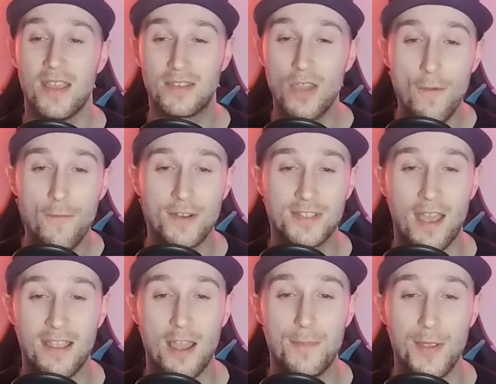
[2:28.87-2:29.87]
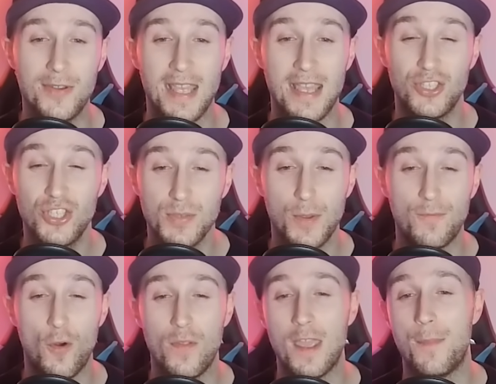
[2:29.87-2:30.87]
go for a Psycho Boost here just
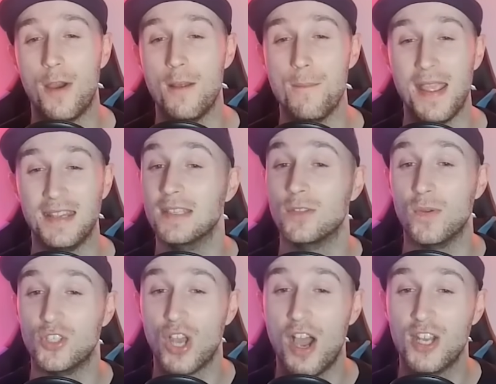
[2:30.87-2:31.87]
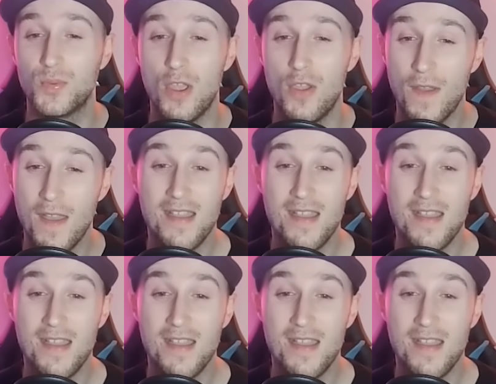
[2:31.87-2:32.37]
before the opponent makes it to a charge move,